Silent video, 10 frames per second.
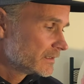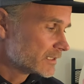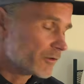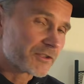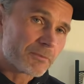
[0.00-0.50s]

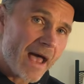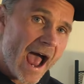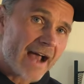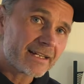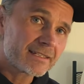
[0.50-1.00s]
So it's
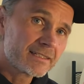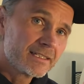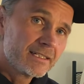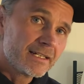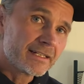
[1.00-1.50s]
back,
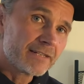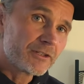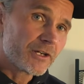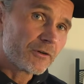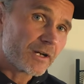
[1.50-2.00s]
and
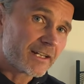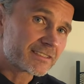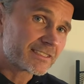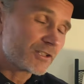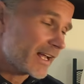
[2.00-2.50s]
even though I
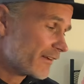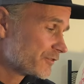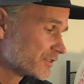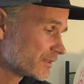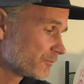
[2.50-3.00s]
still
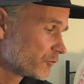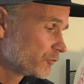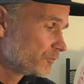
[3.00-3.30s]
have some